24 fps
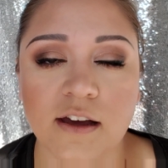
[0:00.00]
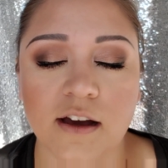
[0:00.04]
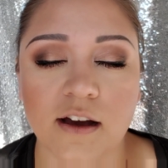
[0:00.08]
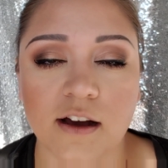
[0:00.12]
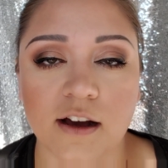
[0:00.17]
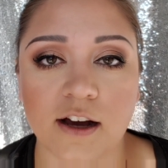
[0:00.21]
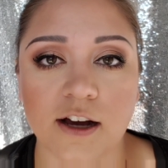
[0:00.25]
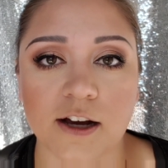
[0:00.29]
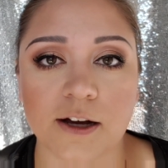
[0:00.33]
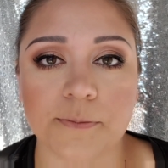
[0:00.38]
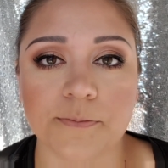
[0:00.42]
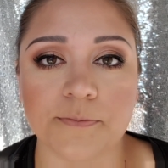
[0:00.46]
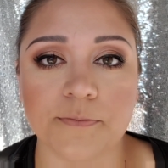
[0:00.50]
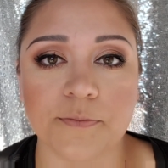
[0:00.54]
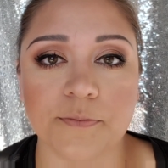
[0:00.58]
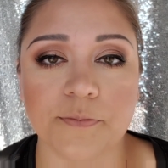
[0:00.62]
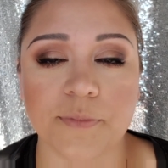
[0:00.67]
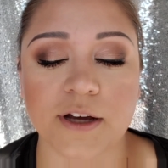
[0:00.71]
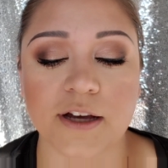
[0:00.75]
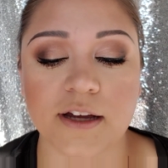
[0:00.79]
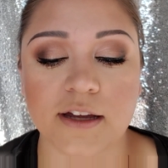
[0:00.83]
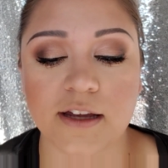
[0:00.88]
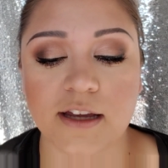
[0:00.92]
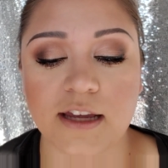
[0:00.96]

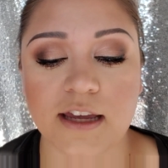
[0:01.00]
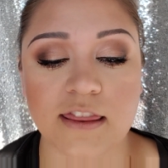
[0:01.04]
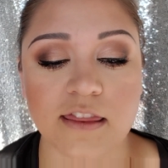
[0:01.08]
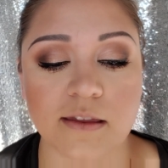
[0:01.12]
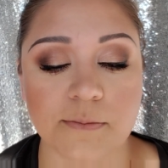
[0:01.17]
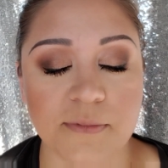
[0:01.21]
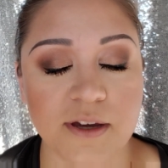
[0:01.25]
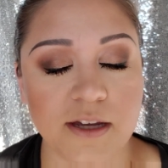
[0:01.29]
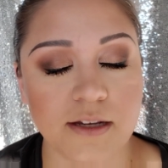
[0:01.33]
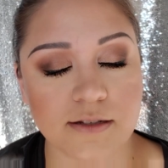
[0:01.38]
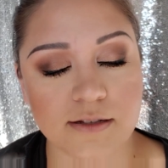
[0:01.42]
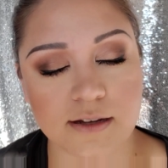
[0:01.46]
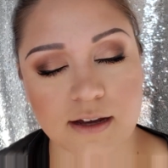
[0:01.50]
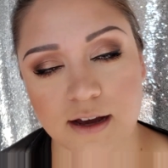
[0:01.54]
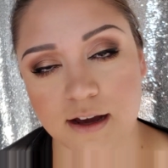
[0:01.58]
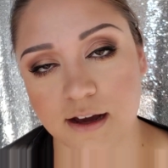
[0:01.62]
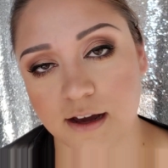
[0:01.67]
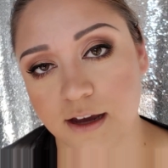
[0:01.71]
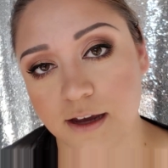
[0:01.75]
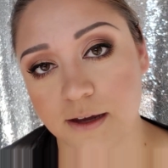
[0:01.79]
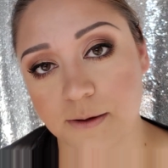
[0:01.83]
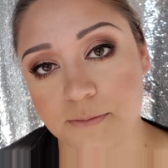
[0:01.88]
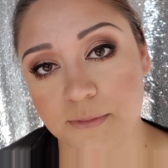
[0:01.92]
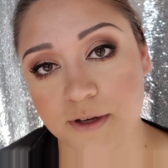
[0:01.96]
But in the
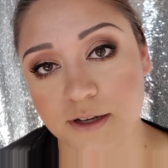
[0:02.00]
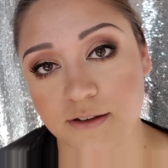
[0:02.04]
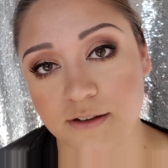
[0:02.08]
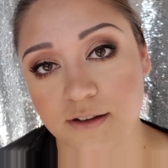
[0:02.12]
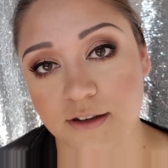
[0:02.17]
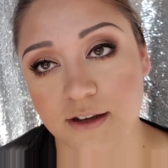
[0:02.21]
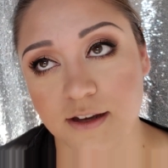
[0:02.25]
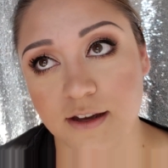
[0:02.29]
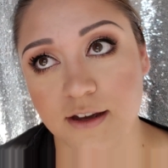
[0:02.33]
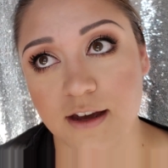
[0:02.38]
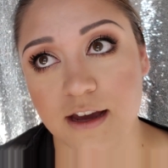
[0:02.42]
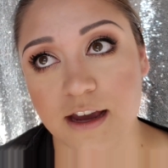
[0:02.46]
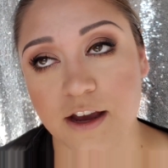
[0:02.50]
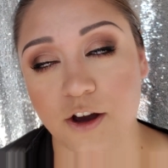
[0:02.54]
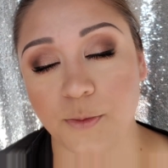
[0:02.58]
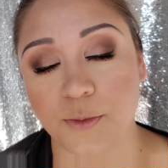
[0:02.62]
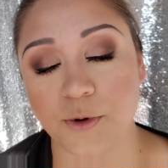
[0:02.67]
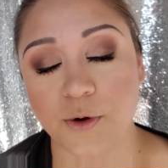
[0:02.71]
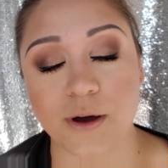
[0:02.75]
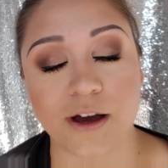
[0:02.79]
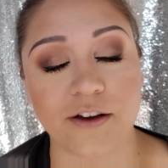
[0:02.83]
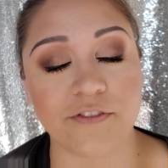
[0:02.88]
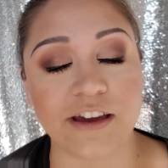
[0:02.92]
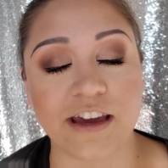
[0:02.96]
meantime, I hope
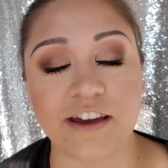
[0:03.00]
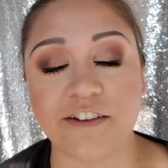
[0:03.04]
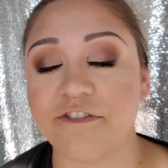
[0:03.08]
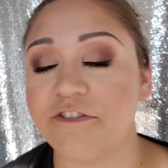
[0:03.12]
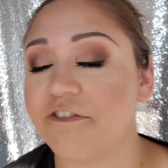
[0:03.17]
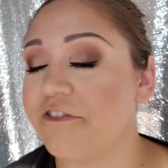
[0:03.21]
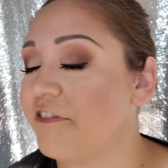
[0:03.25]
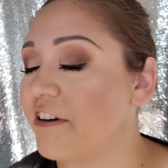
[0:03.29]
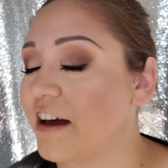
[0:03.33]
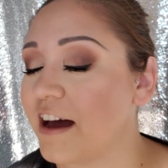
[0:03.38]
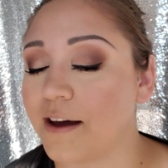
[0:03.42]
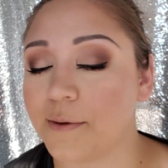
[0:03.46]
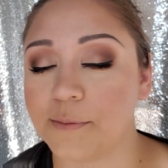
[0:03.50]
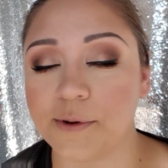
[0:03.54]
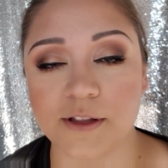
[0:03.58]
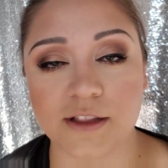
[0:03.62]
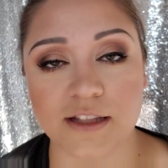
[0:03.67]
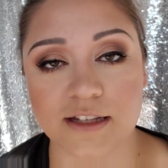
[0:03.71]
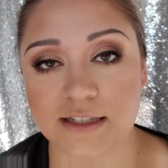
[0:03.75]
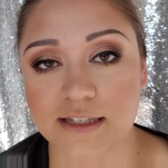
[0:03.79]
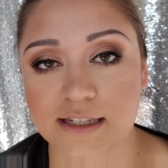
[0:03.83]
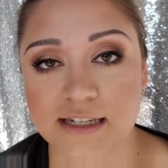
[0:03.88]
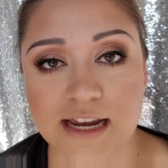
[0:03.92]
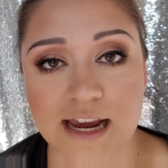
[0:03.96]
you have a
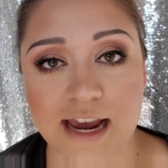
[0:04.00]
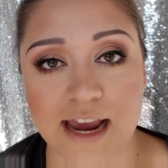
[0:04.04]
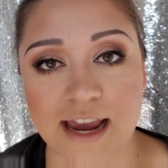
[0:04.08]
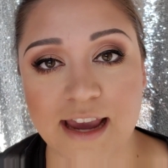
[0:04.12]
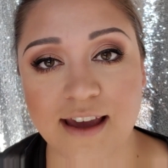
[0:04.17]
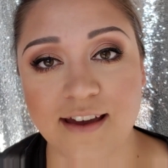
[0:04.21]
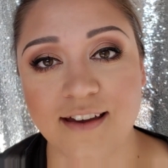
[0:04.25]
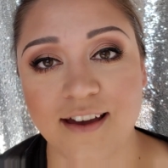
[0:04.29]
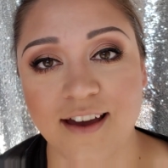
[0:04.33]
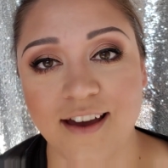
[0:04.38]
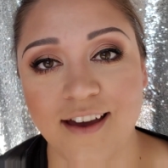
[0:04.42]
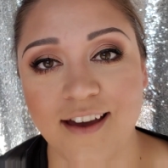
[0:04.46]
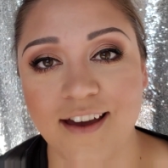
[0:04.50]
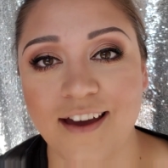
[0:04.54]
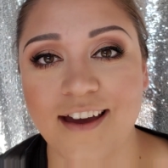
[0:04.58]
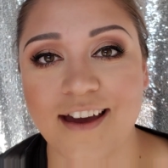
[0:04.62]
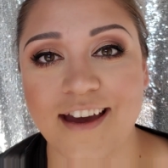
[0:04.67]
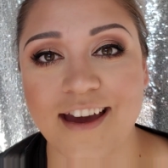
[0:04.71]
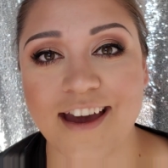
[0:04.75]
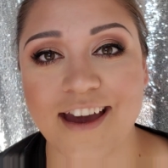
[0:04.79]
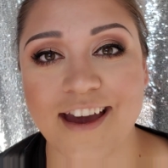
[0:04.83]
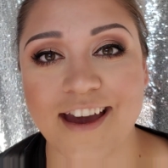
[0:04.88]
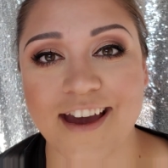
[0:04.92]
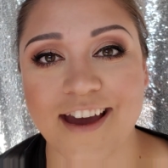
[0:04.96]
fabulous day,
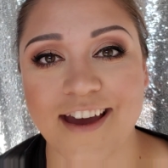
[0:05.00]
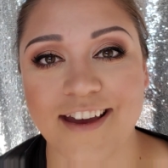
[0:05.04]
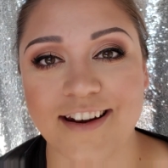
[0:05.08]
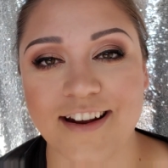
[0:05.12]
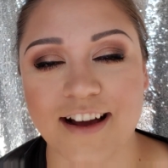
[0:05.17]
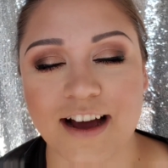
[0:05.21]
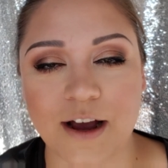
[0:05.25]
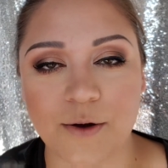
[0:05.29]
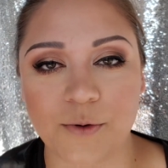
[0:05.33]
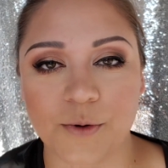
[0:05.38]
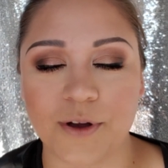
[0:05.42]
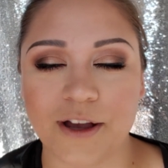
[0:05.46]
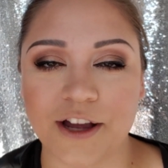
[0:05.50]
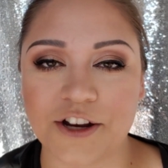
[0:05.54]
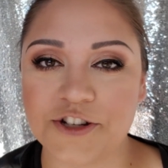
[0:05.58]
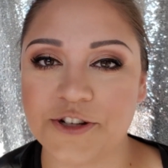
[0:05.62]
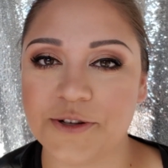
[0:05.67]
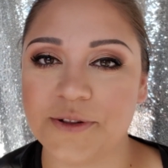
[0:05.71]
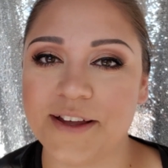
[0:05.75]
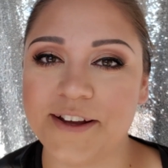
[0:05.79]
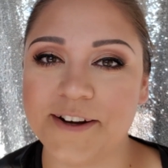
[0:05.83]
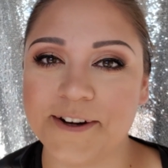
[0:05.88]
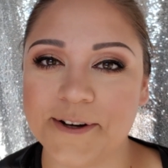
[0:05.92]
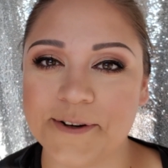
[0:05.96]
and I will catch
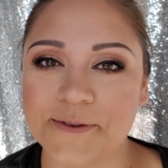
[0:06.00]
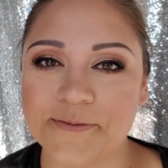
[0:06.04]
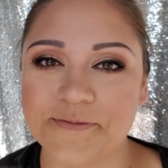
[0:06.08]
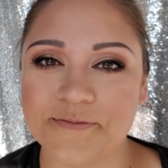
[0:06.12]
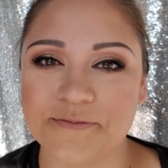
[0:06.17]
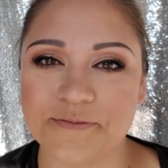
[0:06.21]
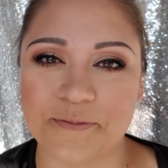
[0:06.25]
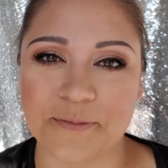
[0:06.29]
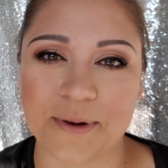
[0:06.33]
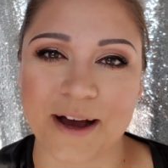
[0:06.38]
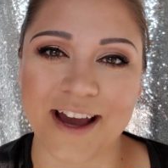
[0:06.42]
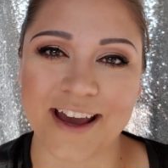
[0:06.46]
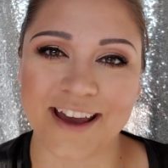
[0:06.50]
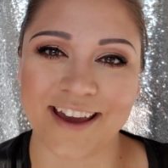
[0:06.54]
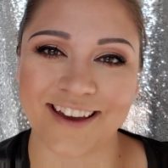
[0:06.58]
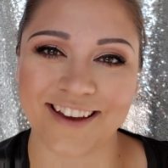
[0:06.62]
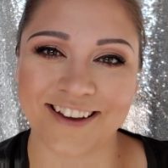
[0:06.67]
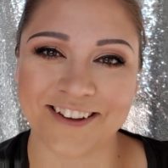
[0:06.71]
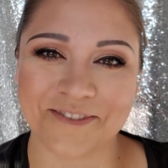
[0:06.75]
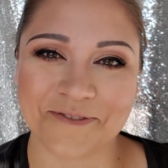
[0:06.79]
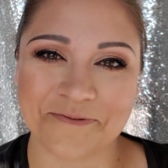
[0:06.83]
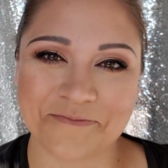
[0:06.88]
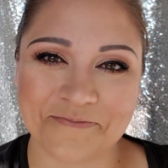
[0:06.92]
you later. Bye.